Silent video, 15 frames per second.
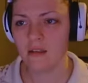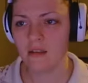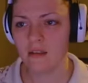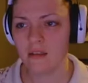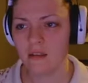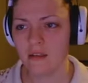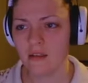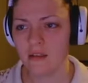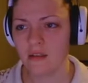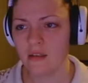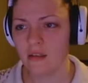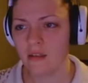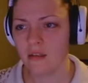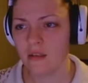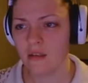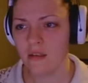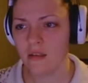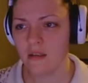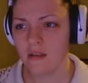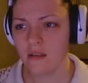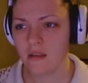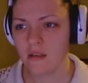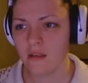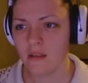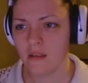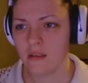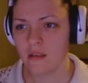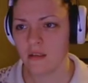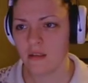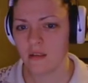
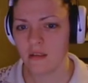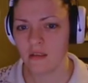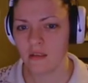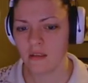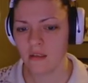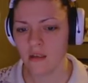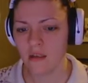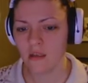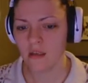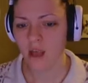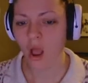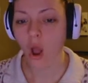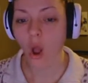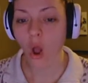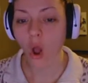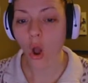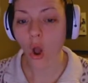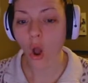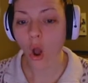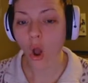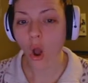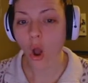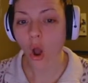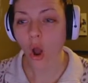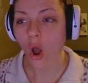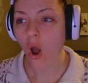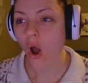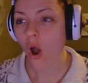Nobody speaks.